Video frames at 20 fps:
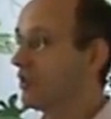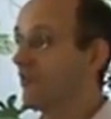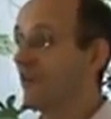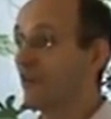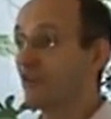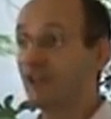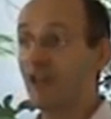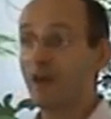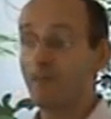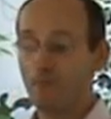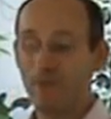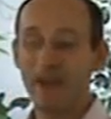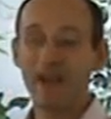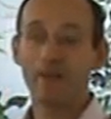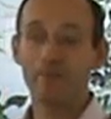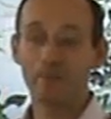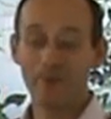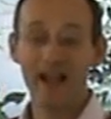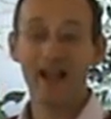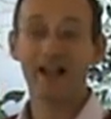If I say
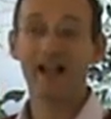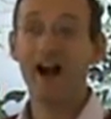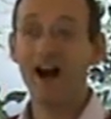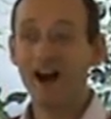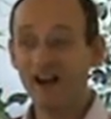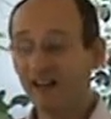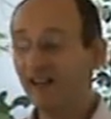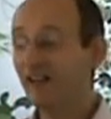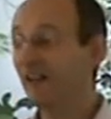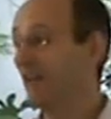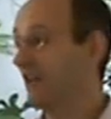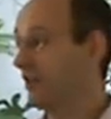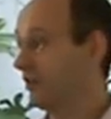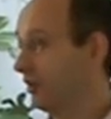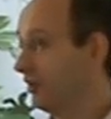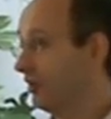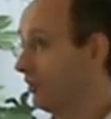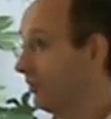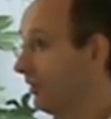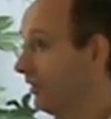big black ugly
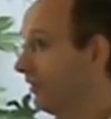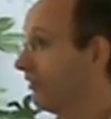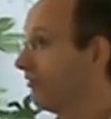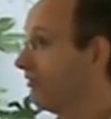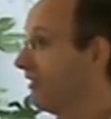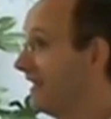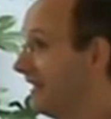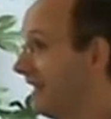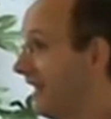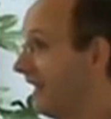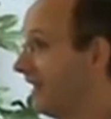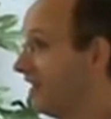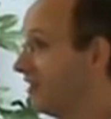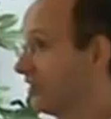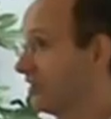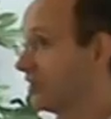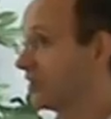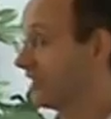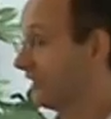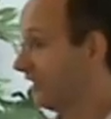dog with three
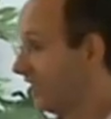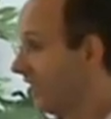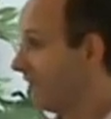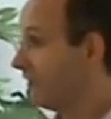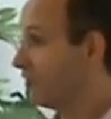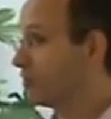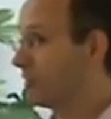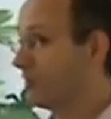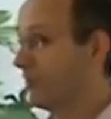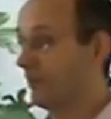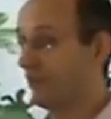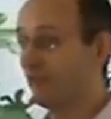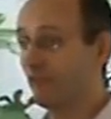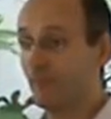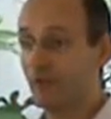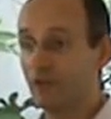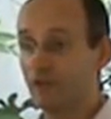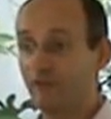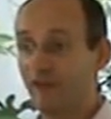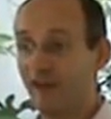legs and saliva dripping
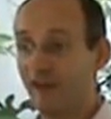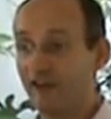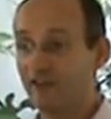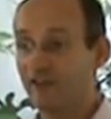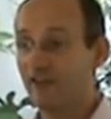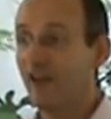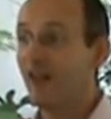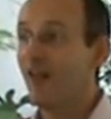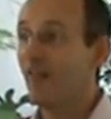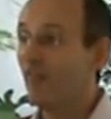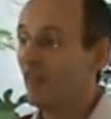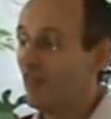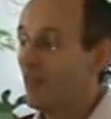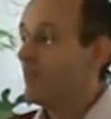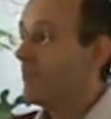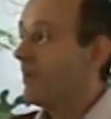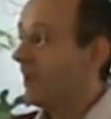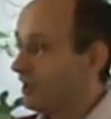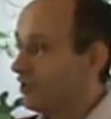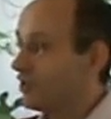from its fangs, then
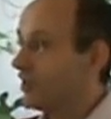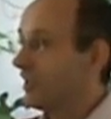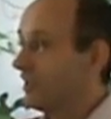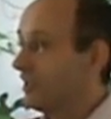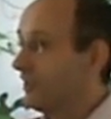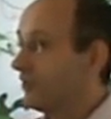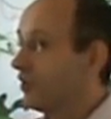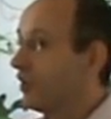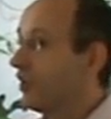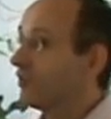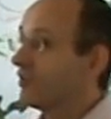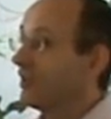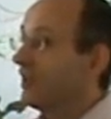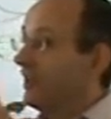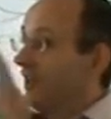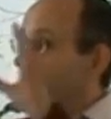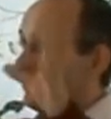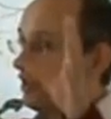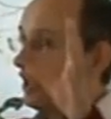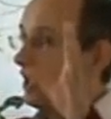the picture that you've
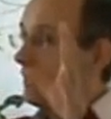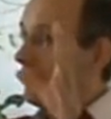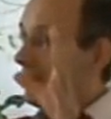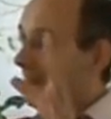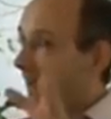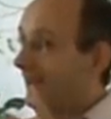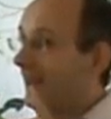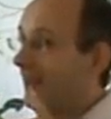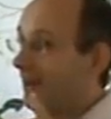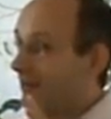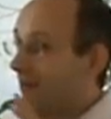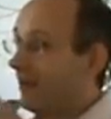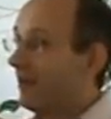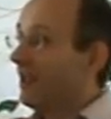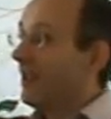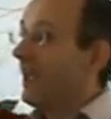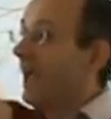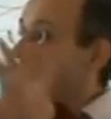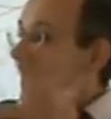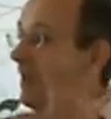got is going to be clearer
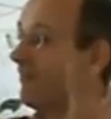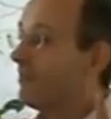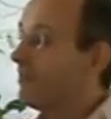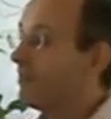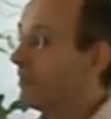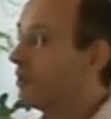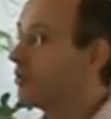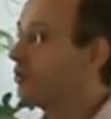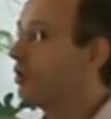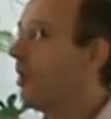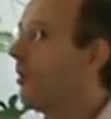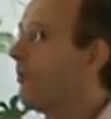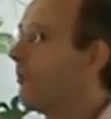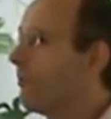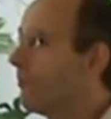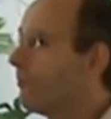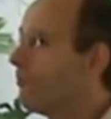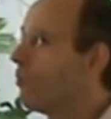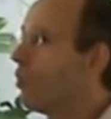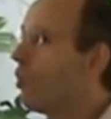and everybody's
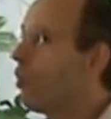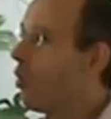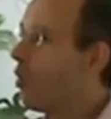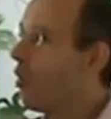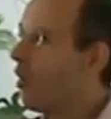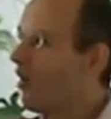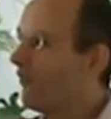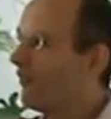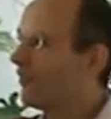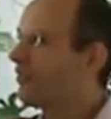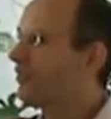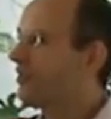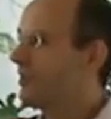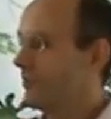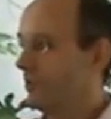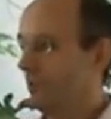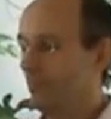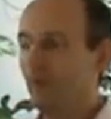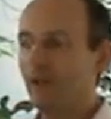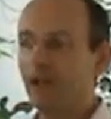got more of a
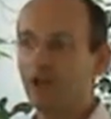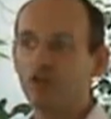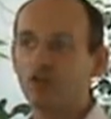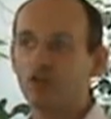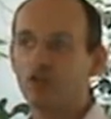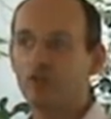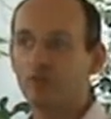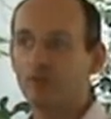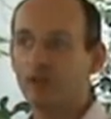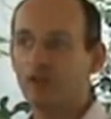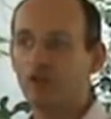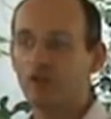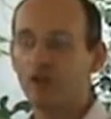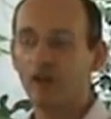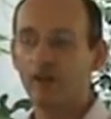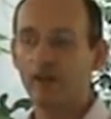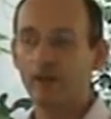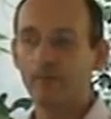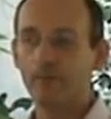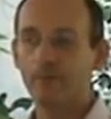similar picture to each
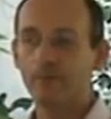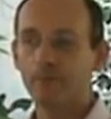other.